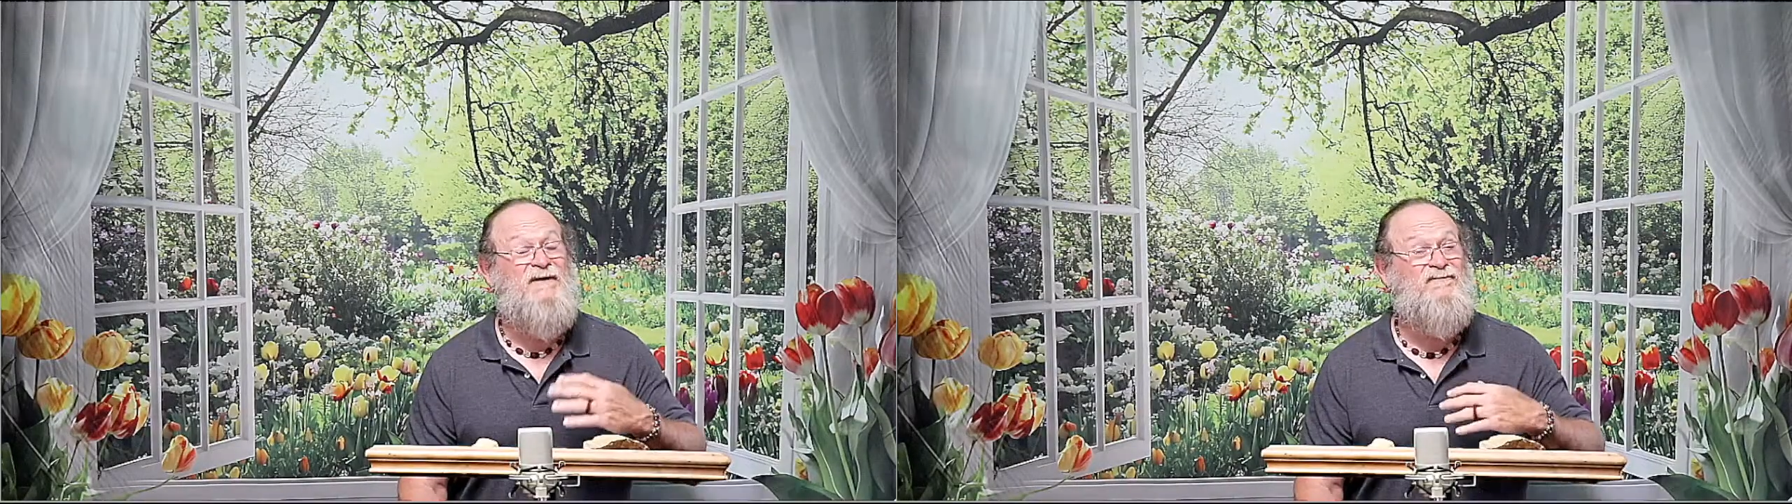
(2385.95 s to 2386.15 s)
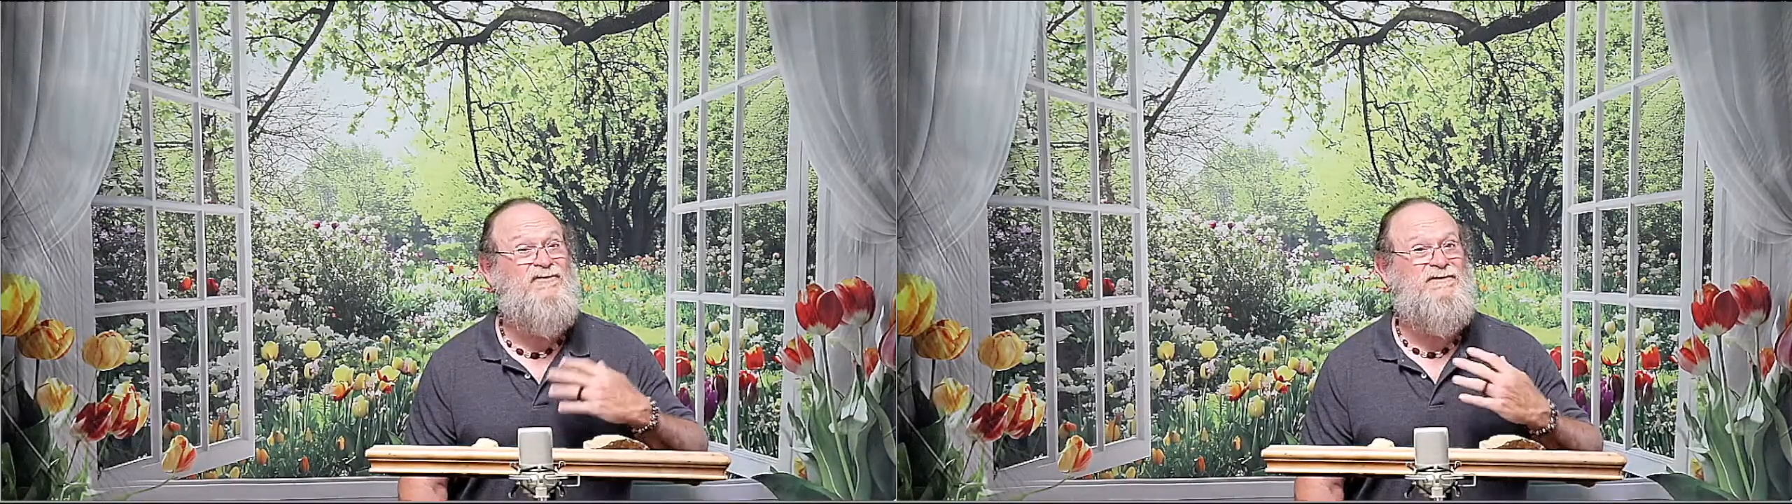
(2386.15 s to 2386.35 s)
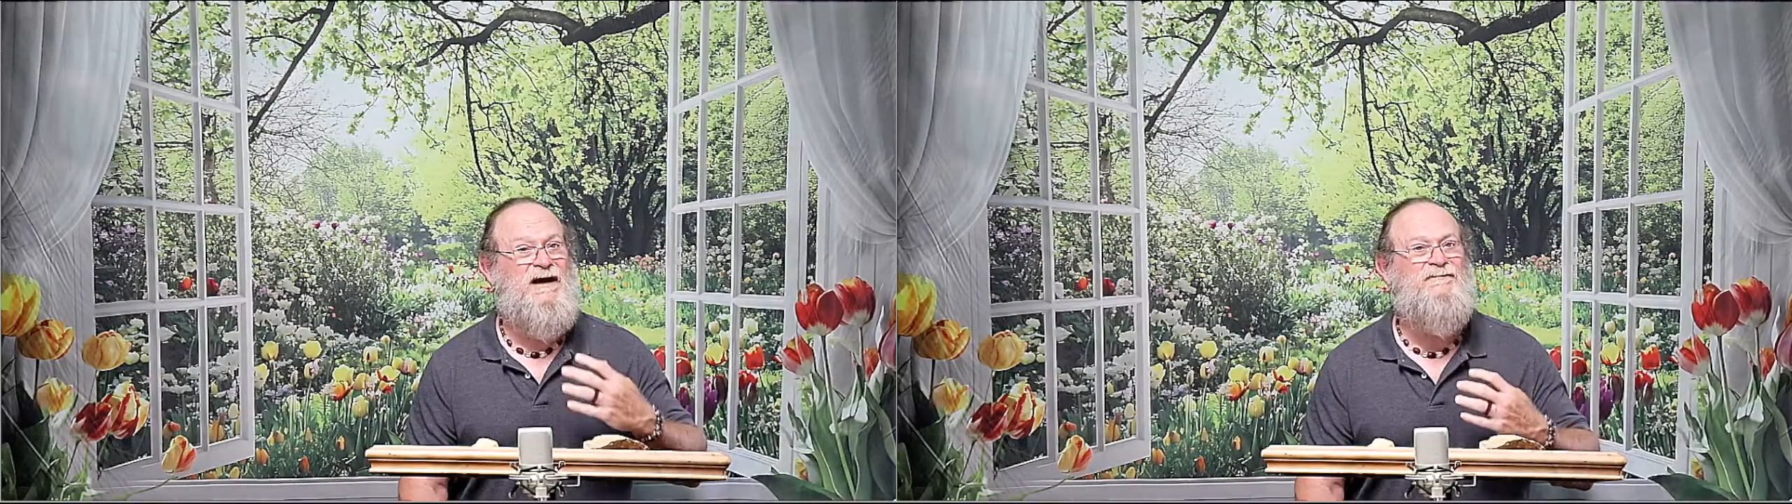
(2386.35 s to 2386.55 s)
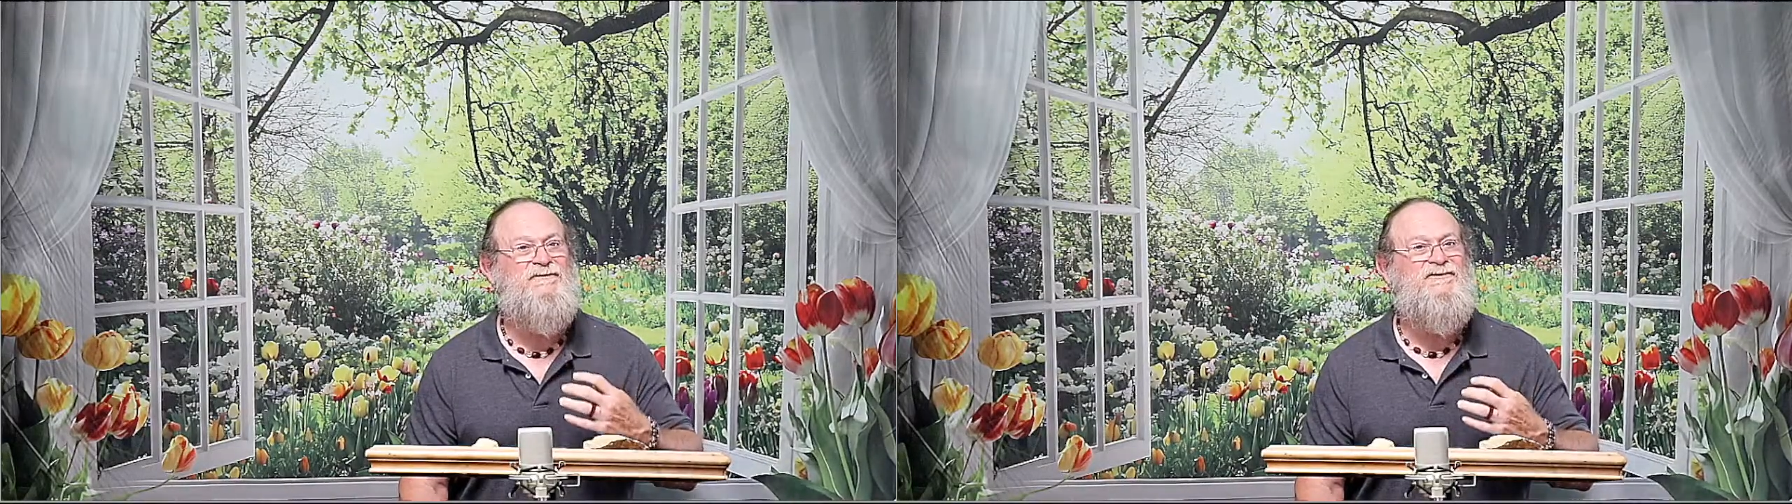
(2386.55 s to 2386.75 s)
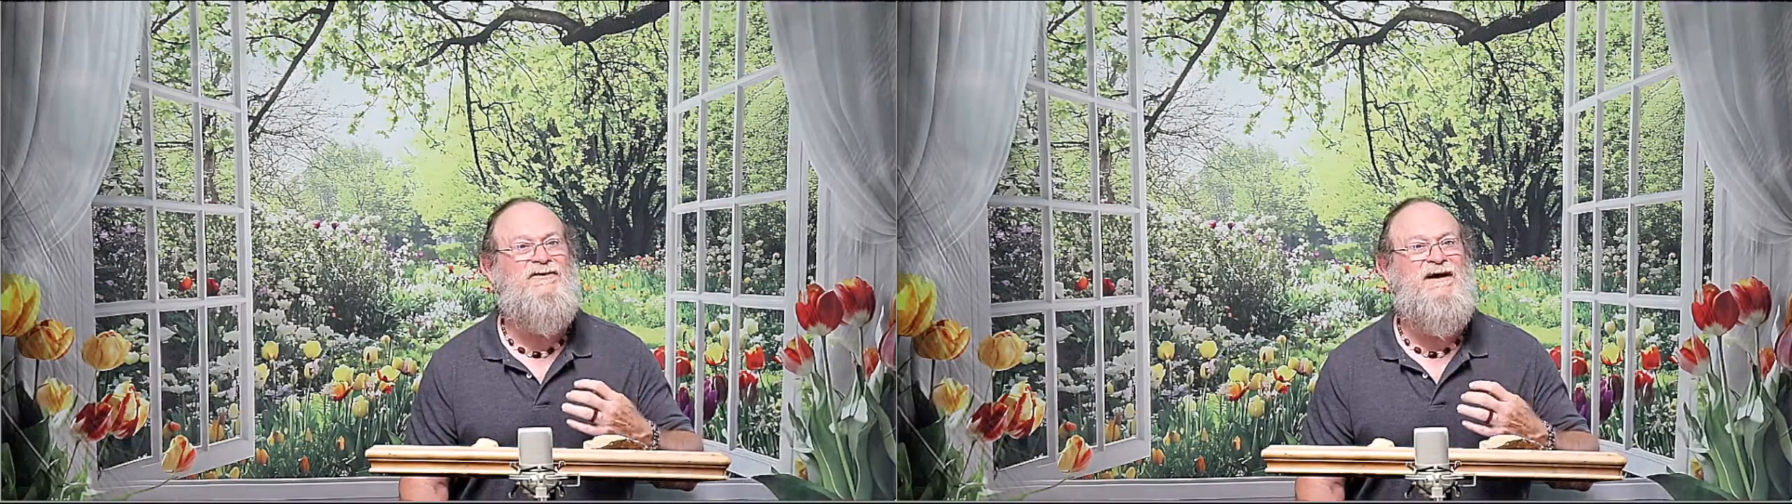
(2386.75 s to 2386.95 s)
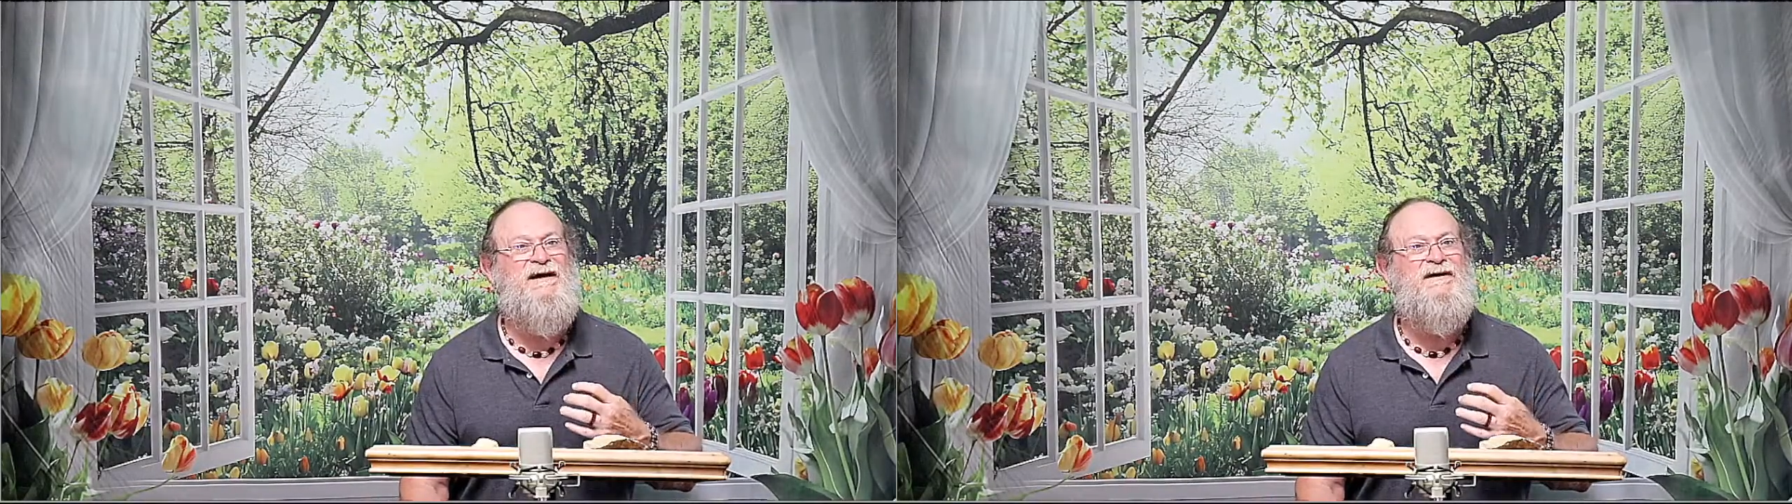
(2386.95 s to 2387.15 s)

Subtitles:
times to him,